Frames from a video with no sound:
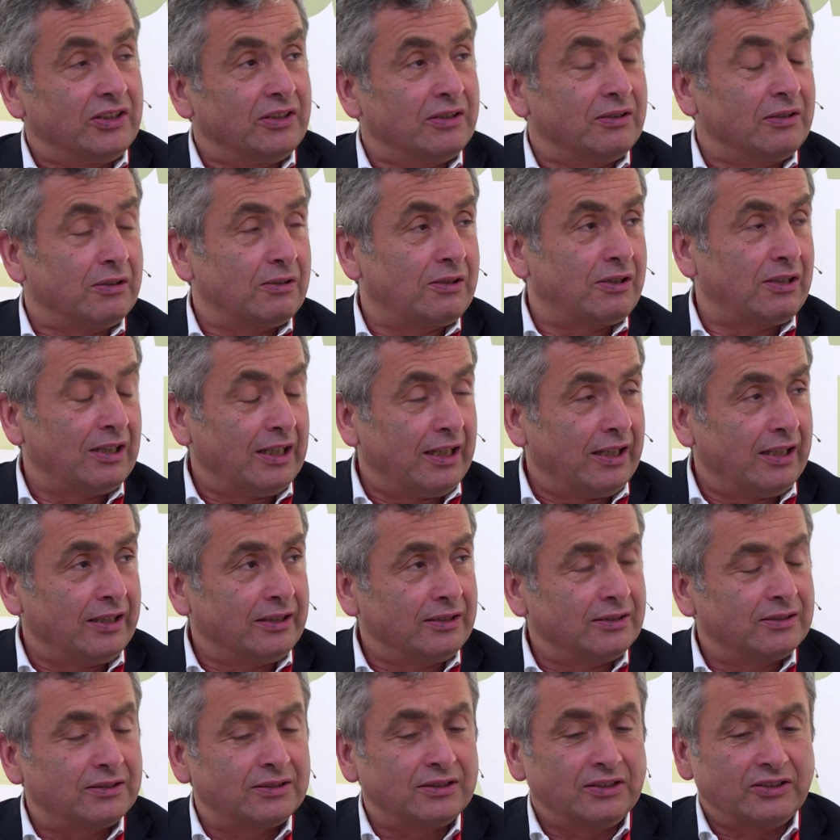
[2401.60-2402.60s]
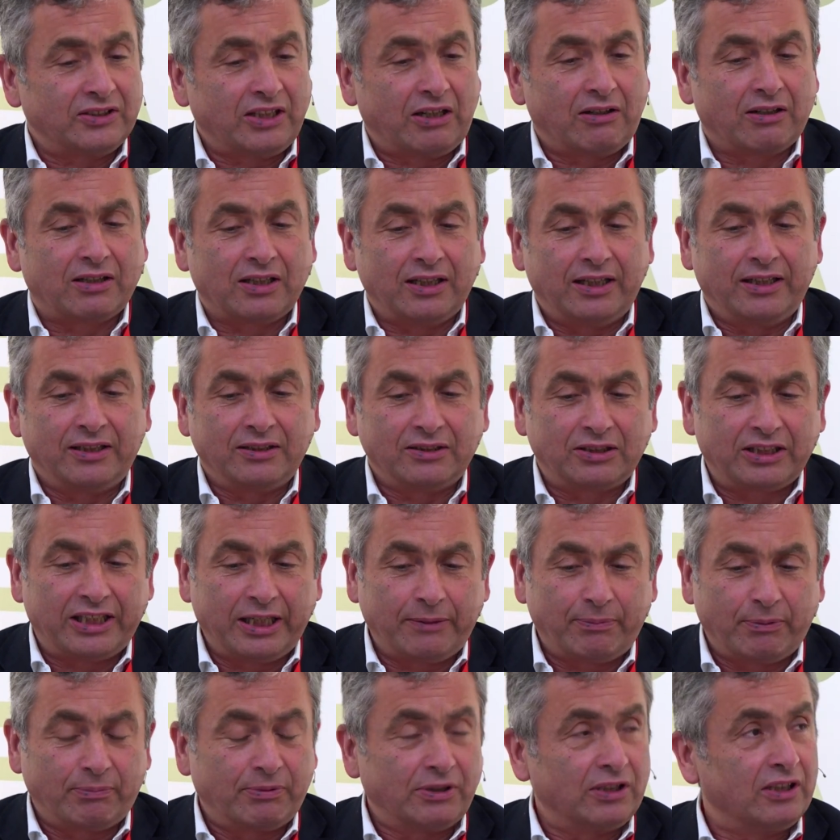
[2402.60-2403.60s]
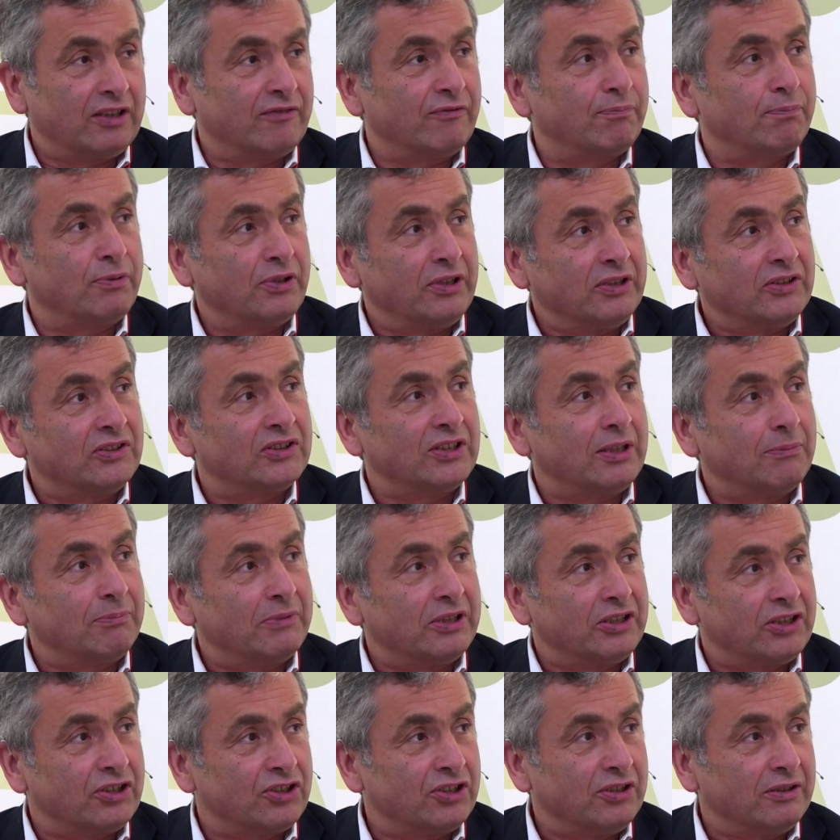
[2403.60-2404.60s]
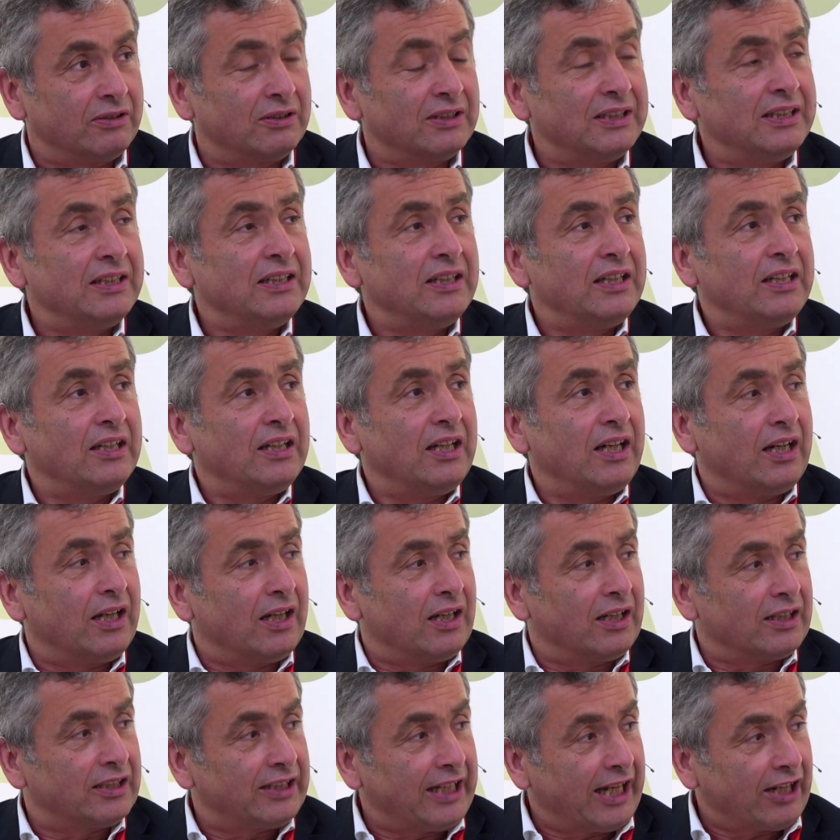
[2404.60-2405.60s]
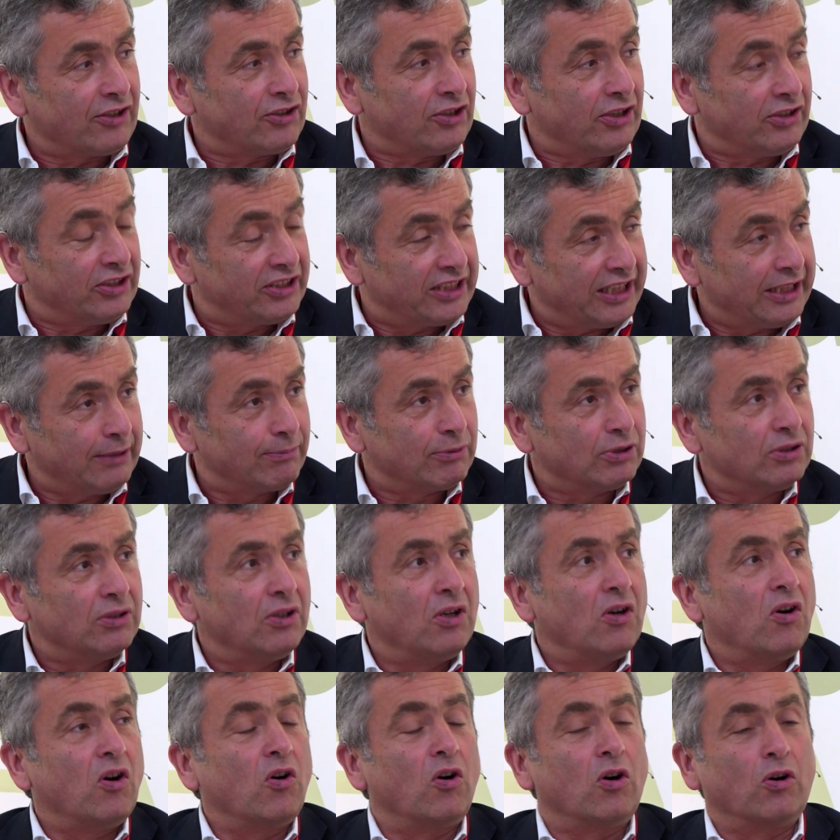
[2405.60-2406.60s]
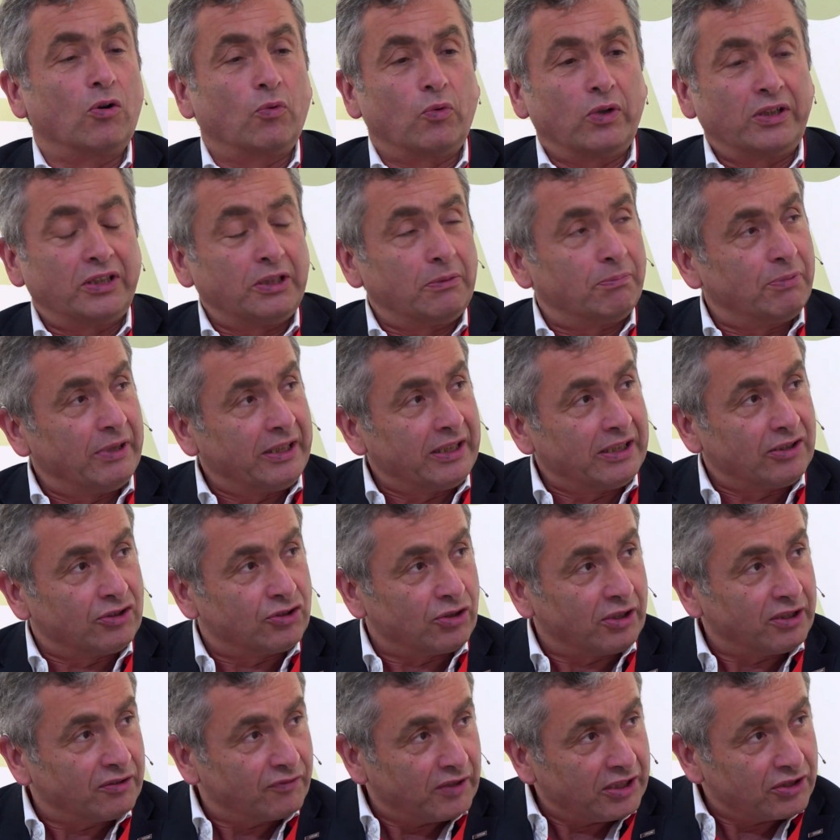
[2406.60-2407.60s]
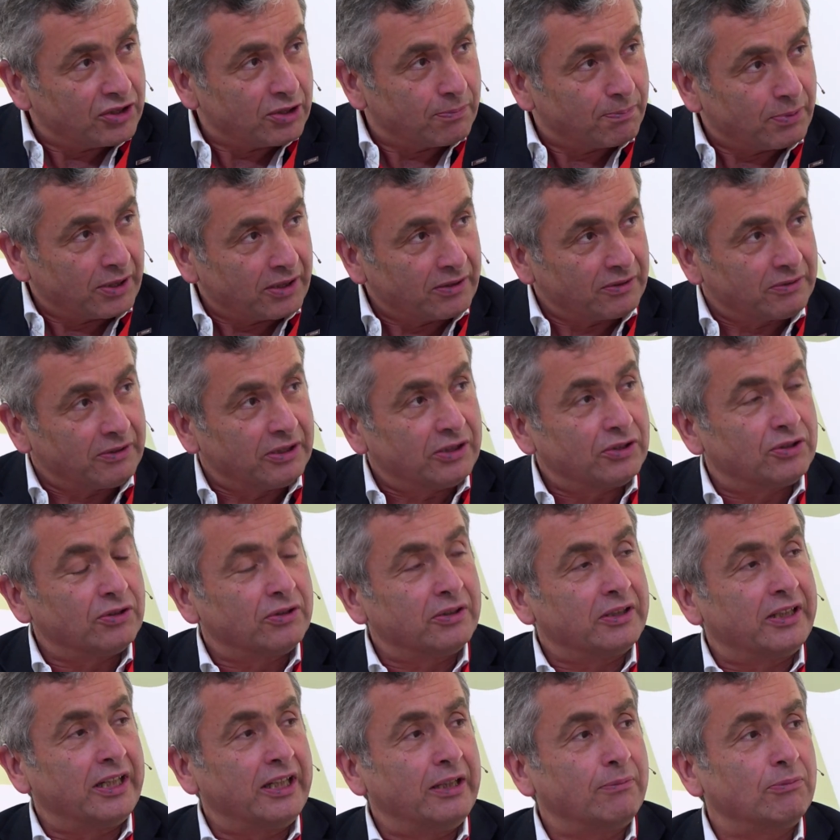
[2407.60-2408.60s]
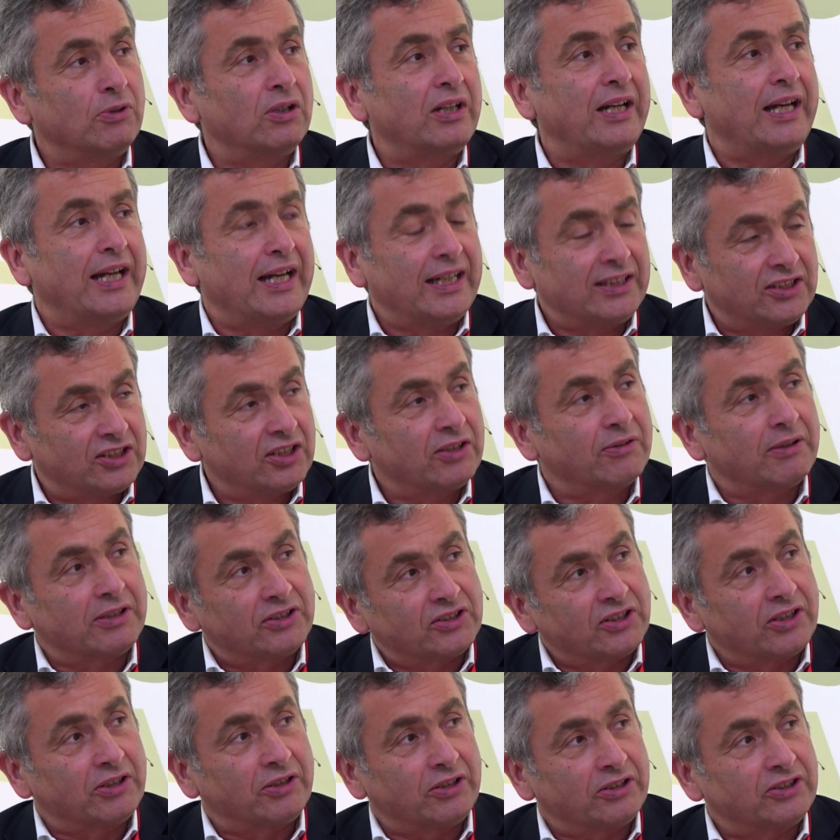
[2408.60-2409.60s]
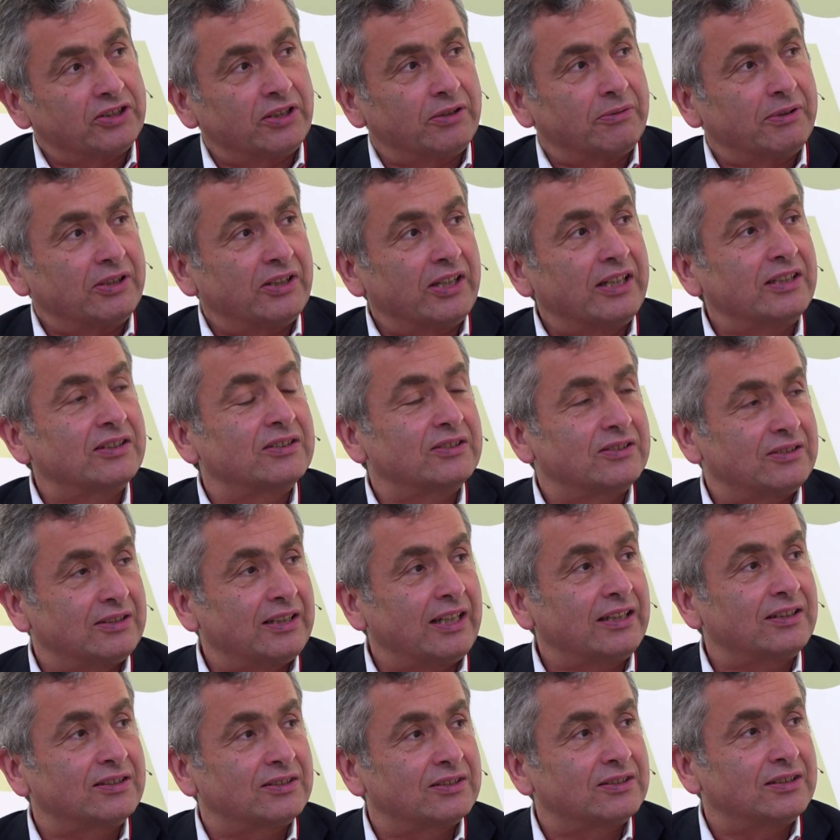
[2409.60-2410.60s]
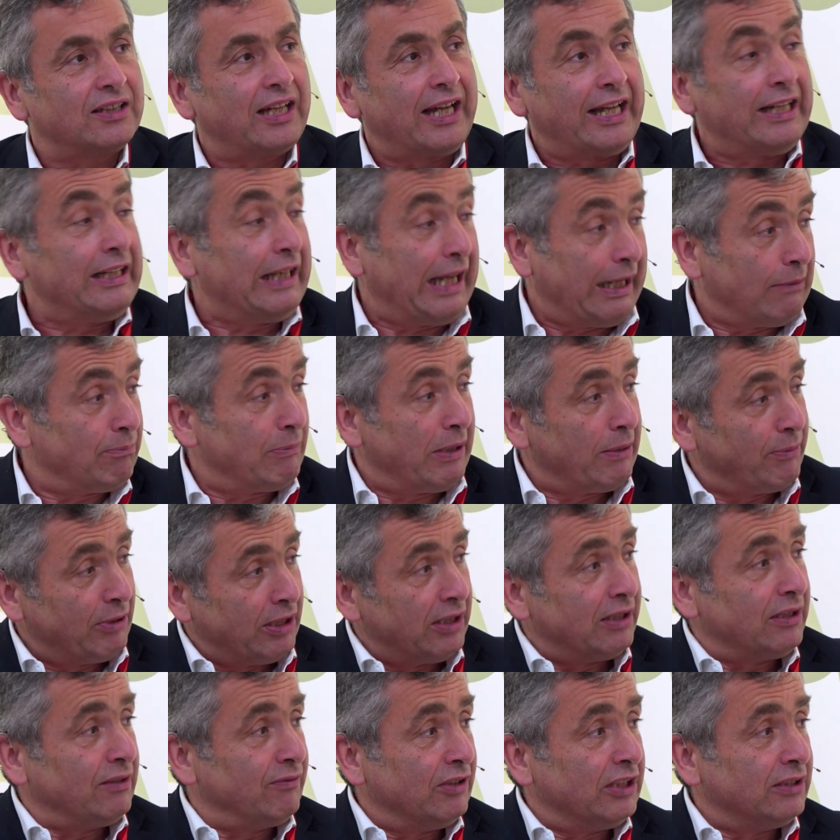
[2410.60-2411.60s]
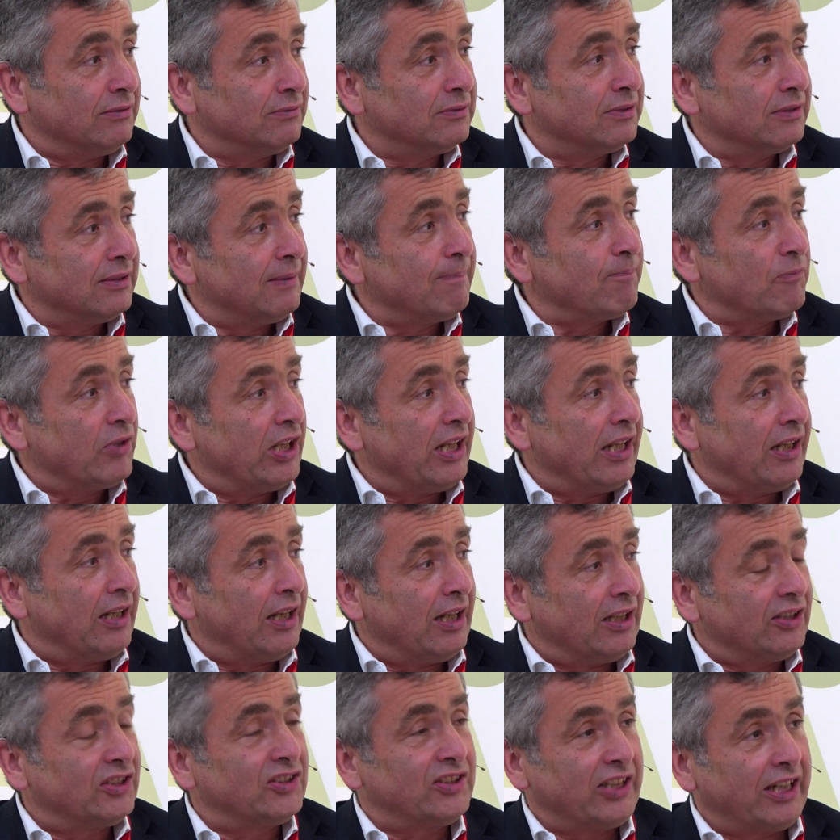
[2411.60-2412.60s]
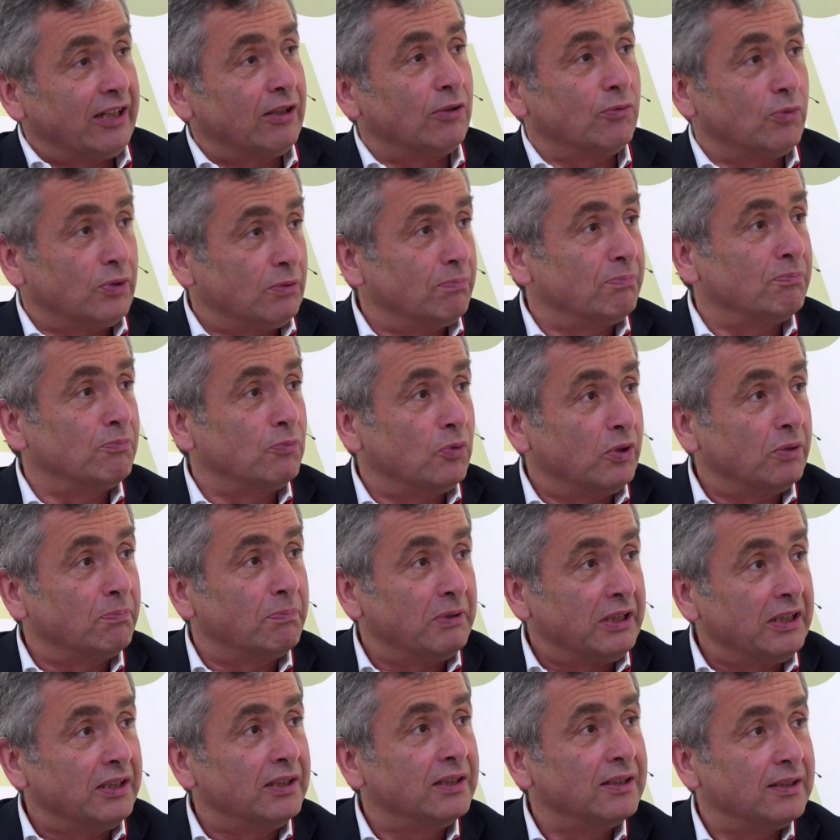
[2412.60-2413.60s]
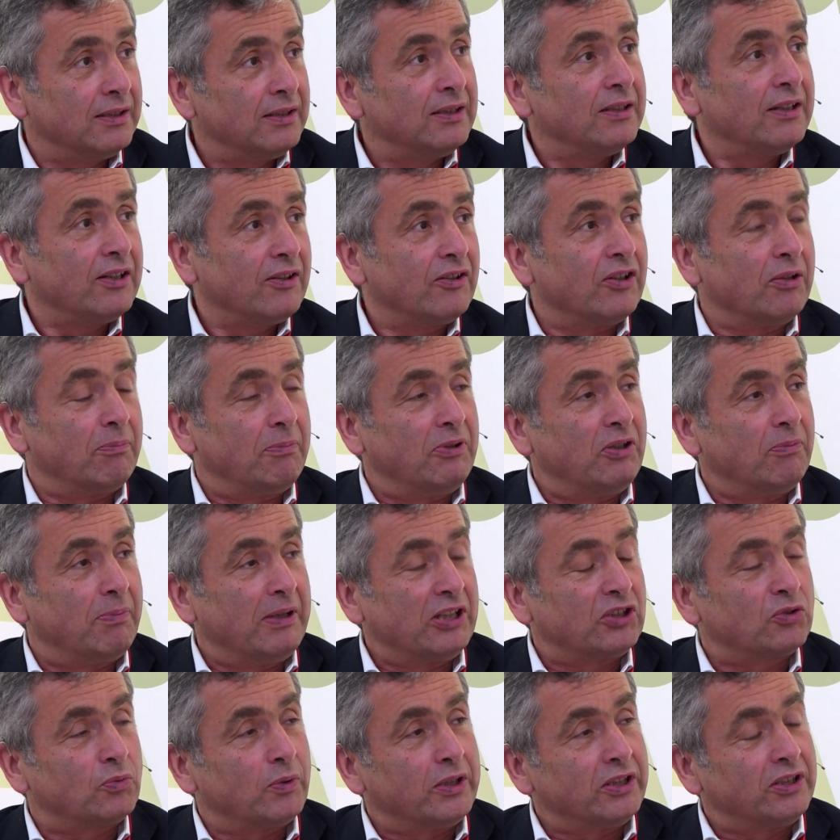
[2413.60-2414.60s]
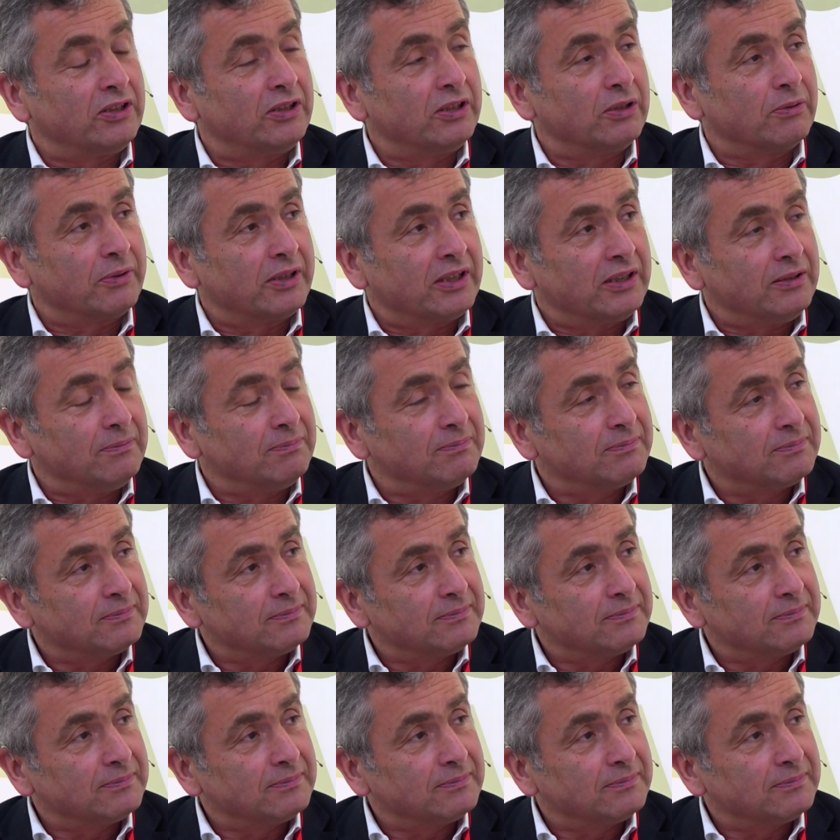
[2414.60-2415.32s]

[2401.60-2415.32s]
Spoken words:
our client capable of putting some additional cash on the table, or will he bring a joint venture partner into the game, et cetera, et cetera, et cetera. That's, and maybe even a sale would be the best way to deal with it.